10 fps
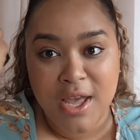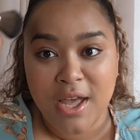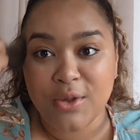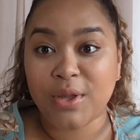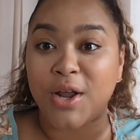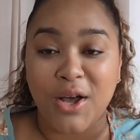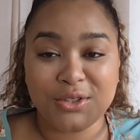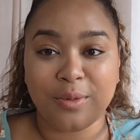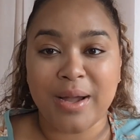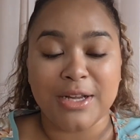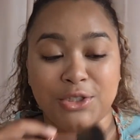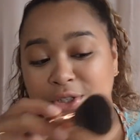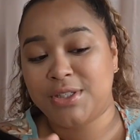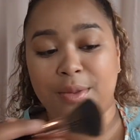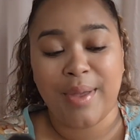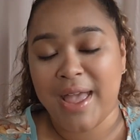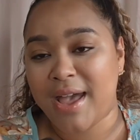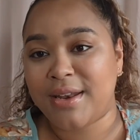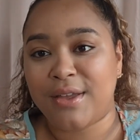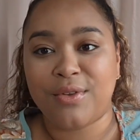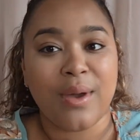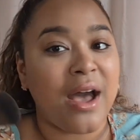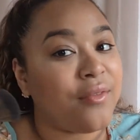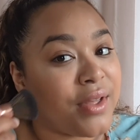You can also buy just the pan if you have